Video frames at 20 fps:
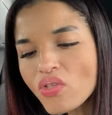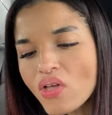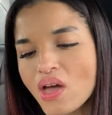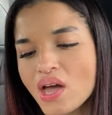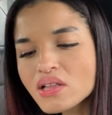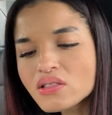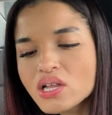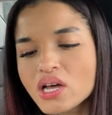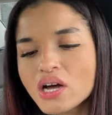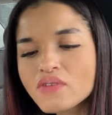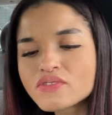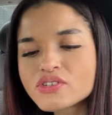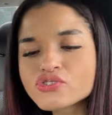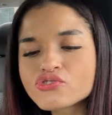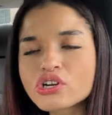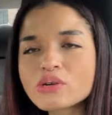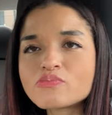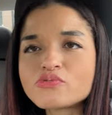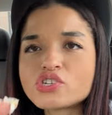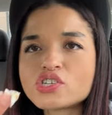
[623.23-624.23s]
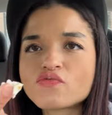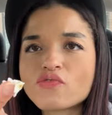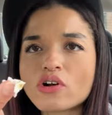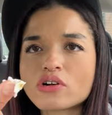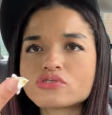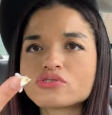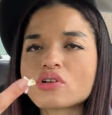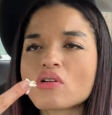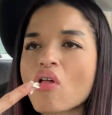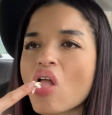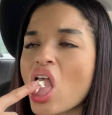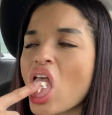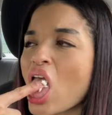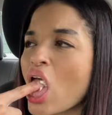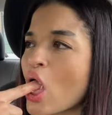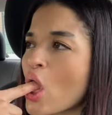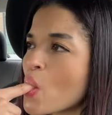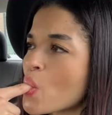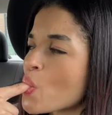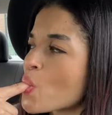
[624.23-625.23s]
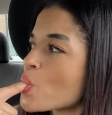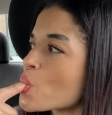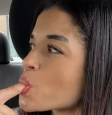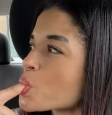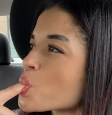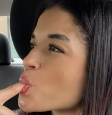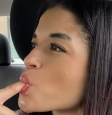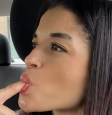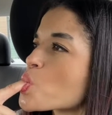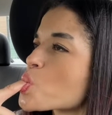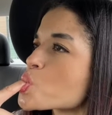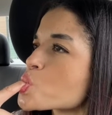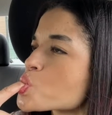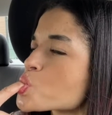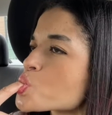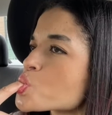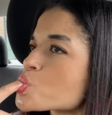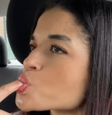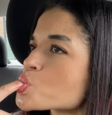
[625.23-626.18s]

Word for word: I love this cream cheese frosting. Mm-hmm.